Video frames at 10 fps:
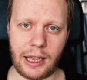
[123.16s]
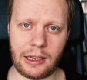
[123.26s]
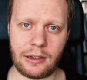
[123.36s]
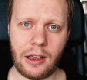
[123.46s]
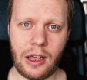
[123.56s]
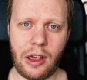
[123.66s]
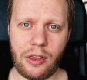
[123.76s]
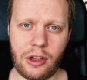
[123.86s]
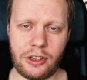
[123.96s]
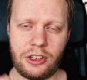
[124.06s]
and
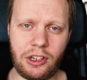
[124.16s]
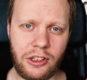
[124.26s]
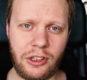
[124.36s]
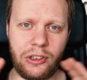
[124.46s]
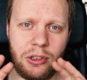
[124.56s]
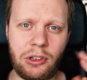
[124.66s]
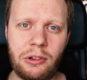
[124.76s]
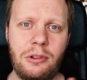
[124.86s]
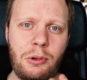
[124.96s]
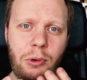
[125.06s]
thus you you
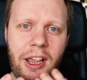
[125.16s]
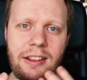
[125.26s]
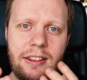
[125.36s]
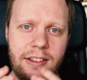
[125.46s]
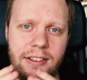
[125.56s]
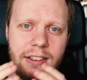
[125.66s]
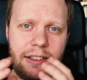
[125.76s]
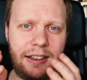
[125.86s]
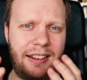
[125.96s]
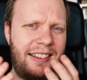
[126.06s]
don't create this
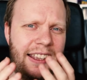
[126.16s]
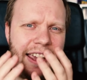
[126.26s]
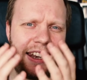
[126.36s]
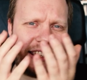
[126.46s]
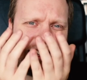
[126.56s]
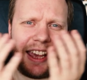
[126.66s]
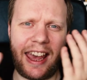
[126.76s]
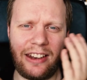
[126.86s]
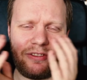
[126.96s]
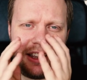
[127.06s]
kind of
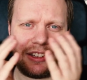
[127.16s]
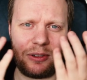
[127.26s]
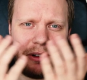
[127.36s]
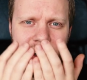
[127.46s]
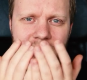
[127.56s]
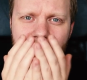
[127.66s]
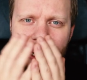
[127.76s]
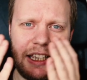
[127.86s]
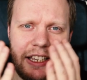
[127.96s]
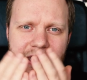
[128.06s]
canvas or
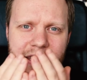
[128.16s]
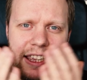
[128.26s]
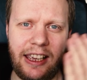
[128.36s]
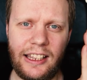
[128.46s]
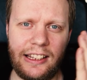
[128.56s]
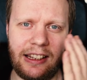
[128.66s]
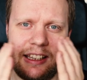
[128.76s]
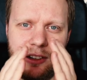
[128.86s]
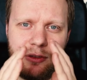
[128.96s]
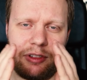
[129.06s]
sail
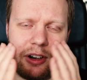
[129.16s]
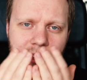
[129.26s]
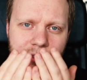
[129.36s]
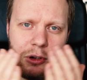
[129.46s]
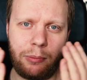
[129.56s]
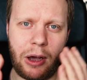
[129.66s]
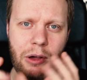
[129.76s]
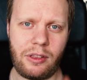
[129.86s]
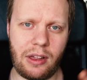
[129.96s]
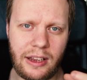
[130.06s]
in front of your
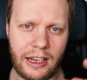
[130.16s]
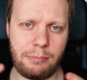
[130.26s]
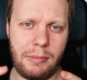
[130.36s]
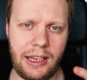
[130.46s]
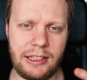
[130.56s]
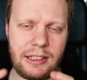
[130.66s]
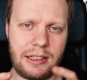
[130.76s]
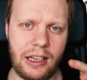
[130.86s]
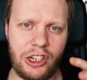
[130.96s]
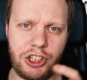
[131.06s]
mouth that makes
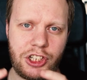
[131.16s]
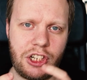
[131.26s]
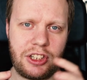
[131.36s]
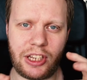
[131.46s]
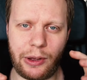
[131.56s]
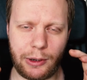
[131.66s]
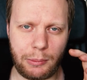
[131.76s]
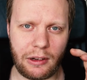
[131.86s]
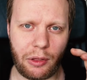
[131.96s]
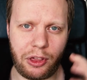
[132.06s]
the sh sound a
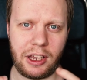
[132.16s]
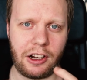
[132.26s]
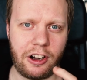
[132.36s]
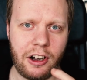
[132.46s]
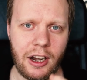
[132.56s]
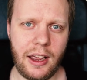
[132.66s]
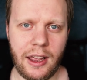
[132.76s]
bit thicker